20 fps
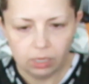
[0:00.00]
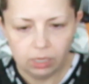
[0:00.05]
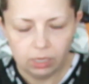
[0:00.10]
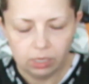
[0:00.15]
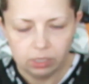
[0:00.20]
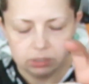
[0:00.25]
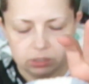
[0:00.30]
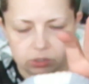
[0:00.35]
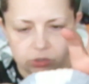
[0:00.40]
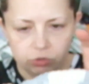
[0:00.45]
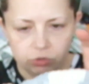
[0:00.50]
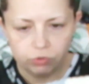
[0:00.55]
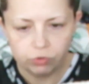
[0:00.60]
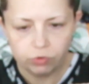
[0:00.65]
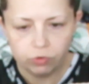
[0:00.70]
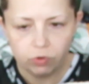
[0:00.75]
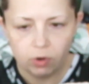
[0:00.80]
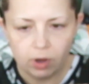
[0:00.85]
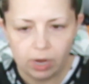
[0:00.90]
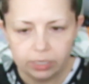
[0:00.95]
It's
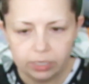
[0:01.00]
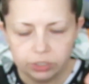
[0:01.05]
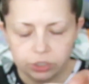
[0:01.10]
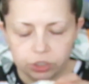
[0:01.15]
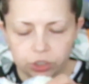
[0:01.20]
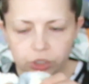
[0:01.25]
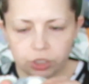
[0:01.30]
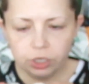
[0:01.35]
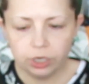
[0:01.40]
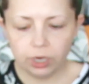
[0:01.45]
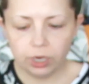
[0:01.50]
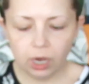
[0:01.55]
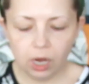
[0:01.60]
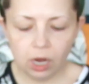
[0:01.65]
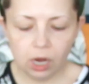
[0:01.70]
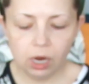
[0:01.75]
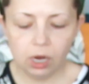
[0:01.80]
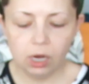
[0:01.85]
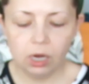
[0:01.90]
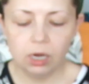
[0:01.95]
stretchy,
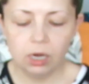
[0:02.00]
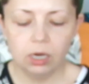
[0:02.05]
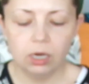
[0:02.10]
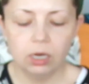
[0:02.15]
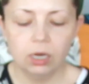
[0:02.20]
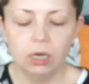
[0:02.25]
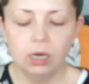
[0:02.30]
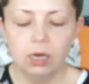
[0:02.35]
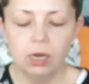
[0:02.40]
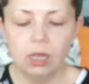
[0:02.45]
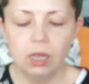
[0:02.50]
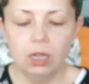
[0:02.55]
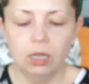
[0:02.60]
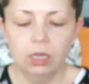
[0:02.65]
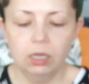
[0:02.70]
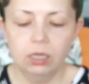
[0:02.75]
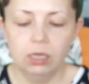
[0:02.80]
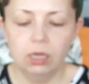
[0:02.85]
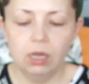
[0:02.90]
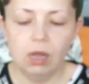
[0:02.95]

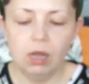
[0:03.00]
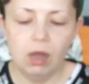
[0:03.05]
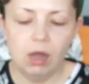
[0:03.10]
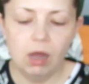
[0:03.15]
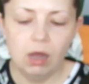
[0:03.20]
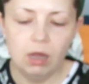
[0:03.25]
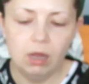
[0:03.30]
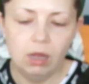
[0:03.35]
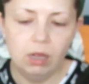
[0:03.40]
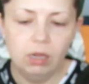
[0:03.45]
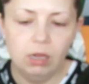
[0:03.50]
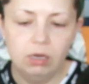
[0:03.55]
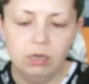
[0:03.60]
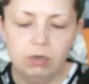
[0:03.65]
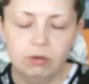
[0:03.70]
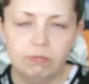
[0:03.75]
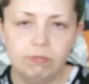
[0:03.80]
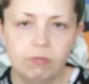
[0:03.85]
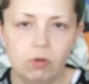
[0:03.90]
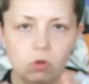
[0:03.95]

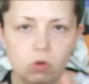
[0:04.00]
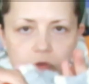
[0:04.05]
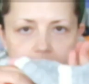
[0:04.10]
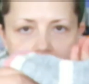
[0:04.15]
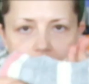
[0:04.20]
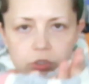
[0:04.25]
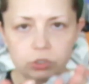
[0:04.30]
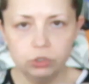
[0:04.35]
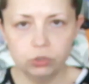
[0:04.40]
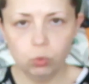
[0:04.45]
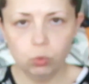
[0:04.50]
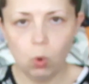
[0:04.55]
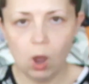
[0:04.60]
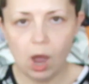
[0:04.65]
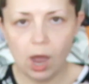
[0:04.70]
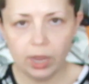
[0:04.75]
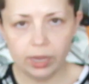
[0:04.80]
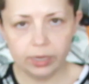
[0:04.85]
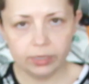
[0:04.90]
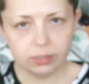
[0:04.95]
folds in
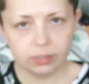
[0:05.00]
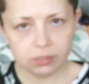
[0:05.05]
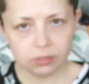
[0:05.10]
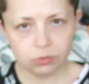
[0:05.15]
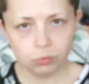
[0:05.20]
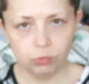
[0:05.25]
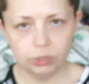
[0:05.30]
twice,